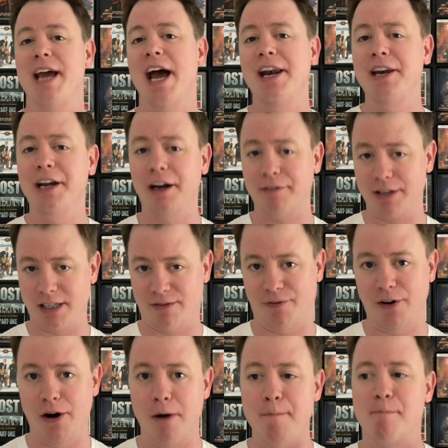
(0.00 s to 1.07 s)
ending of this
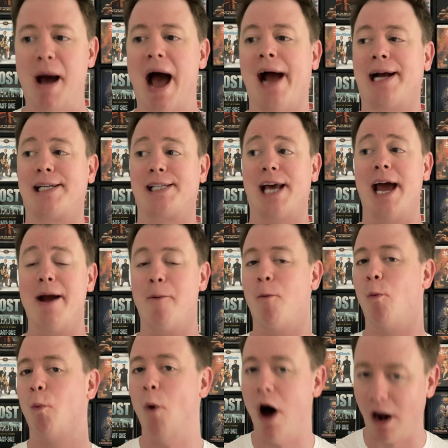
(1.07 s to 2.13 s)
film packs a
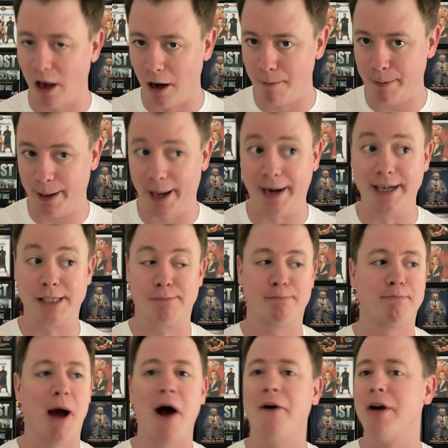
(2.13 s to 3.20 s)
wallop, and it's
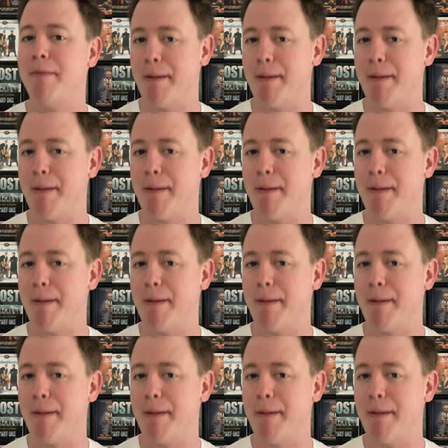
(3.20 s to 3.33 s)
bound to be